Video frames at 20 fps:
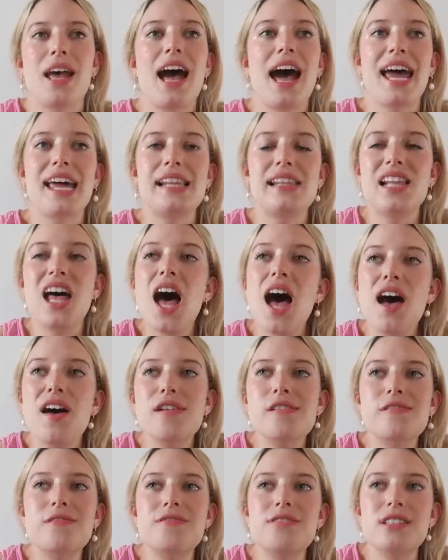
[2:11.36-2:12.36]
I
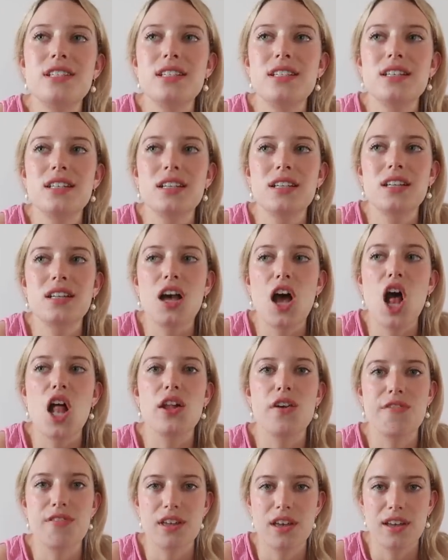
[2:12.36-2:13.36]
loved
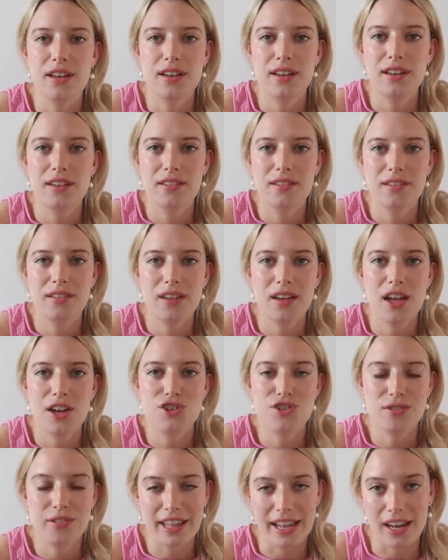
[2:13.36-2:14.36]
all of the
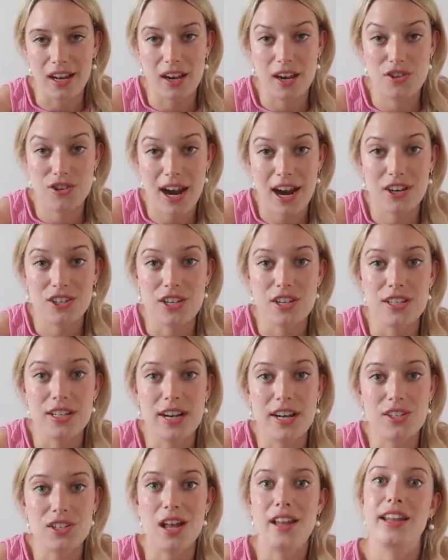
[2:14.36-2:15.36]
Att- like attractions that
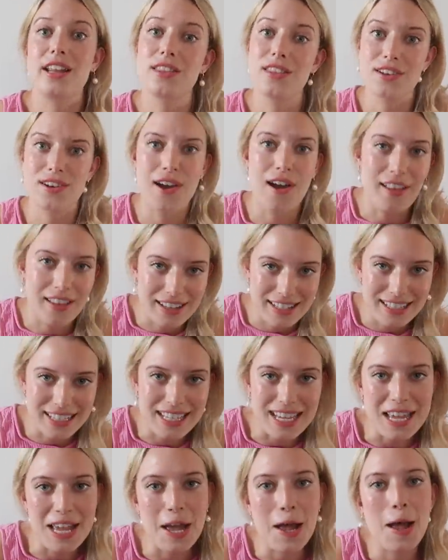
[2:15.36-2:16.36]
I saw, like the
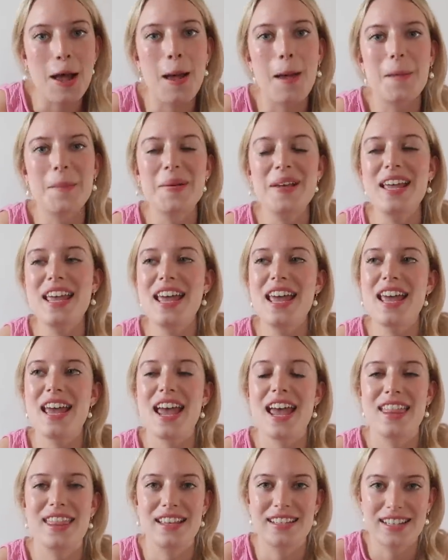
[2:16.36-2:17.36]
Colosseum
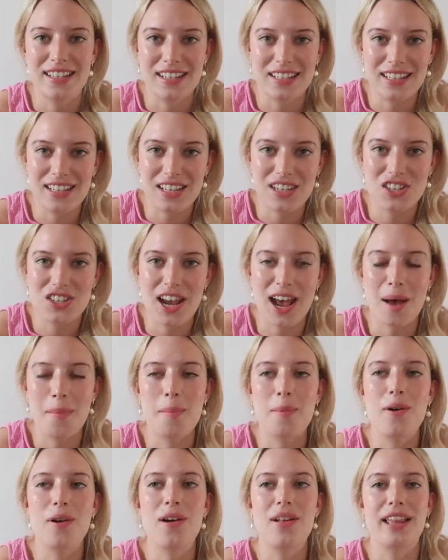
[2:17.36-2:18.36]
and the Sistine
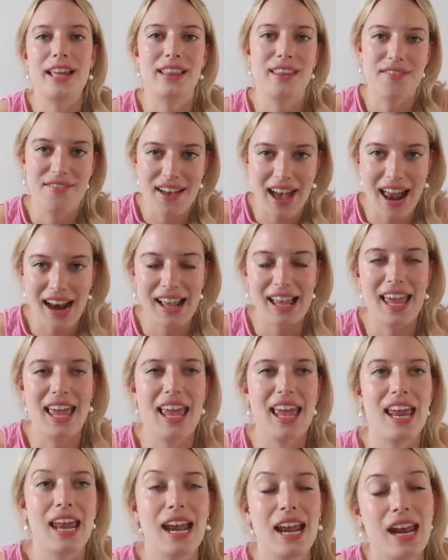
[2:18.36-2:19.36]
Chapel, like the
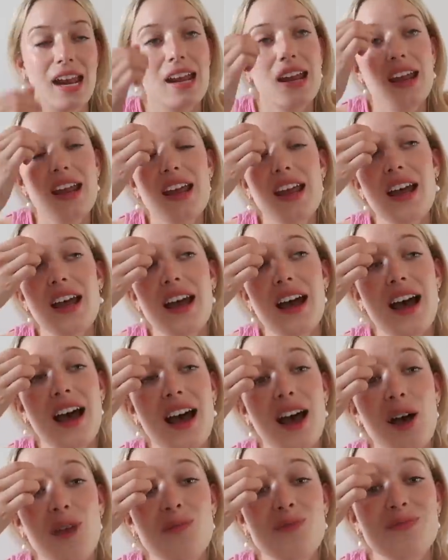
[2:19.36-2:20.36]
Vatican,
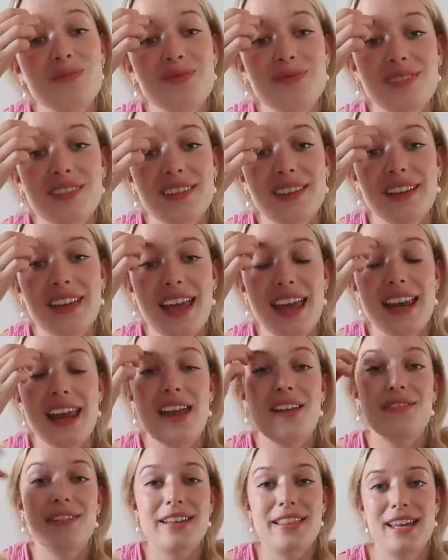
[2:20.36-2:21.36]
um, and
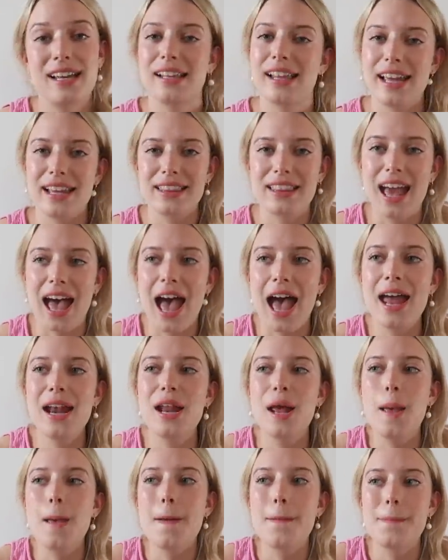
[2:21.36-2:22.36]
everything like
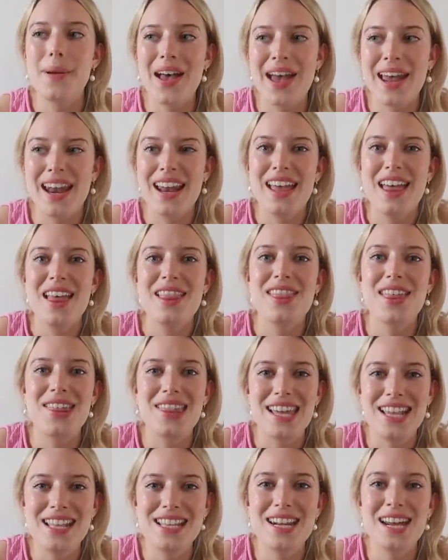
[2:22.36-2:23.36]
that. But the
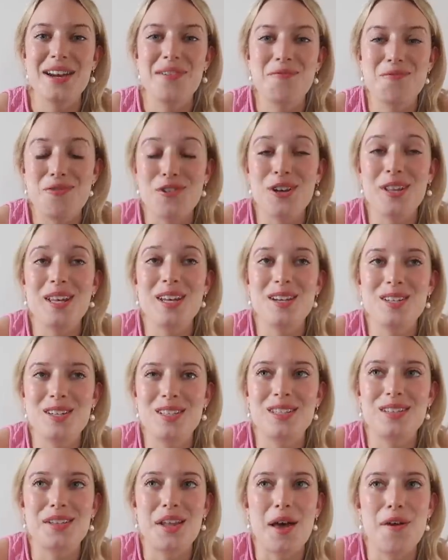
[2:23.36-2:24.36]
thing that I really
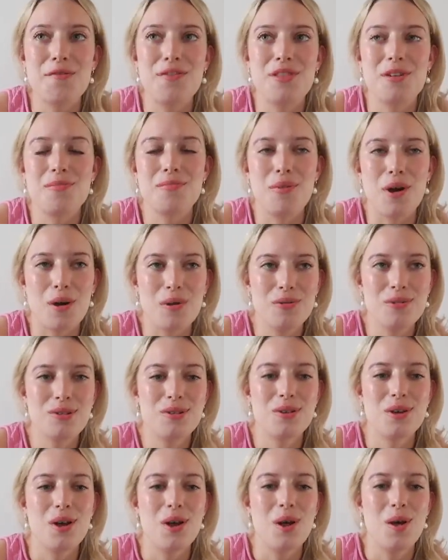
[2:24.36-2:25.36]
just loved the
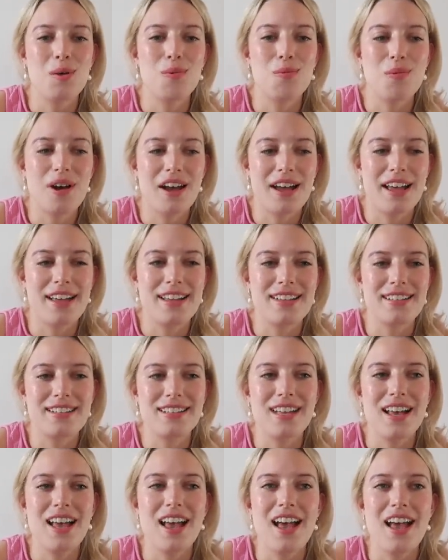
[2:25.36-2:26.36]
most
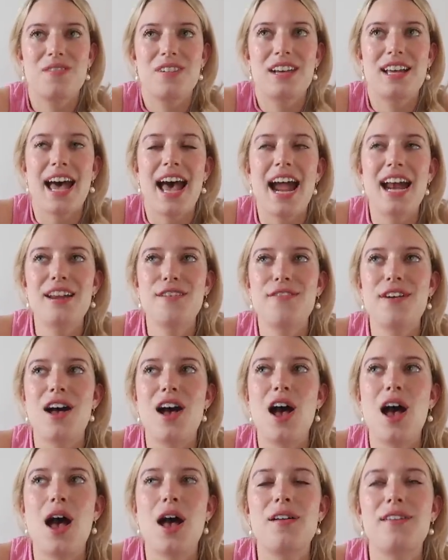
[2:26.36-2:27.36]
was kind of
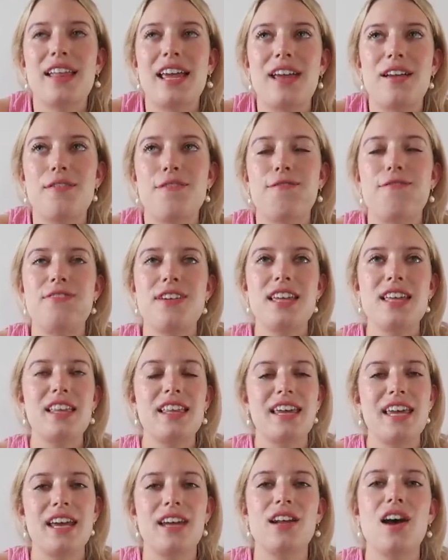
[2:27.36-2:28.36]
like
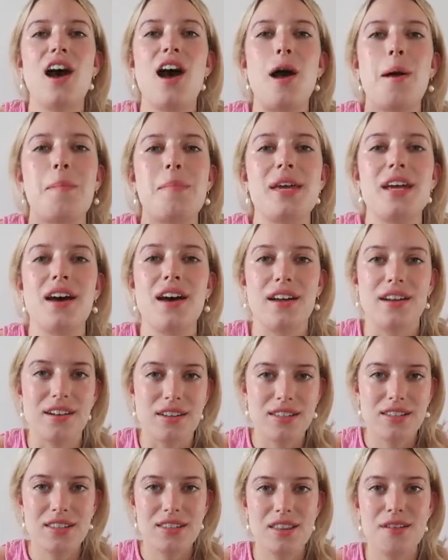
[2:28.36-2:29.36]
feeling an
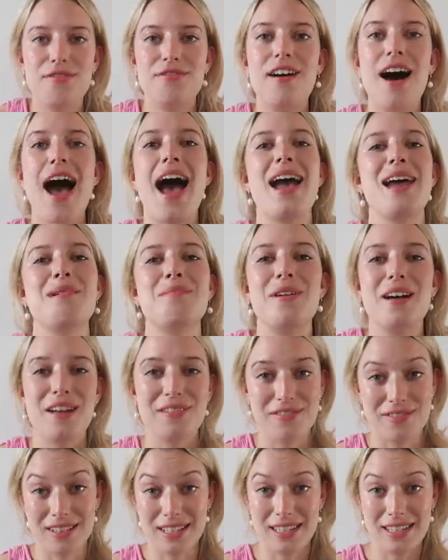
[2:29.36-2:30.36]
ambiance, the vibe
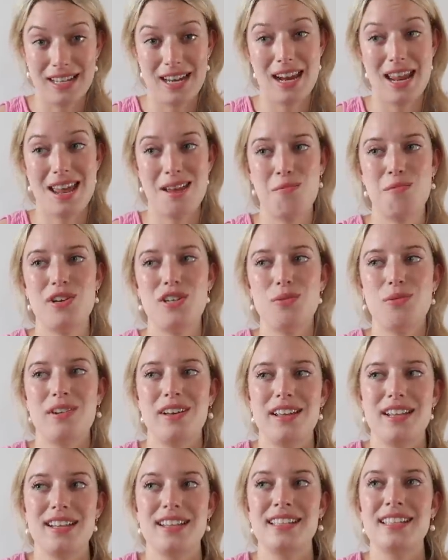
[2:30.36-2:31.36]
of the city, which
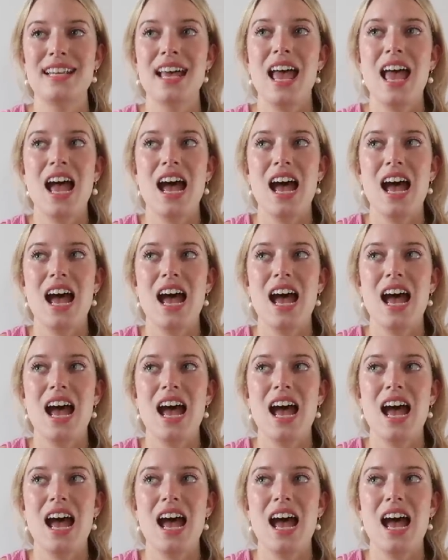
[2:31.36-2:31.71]
was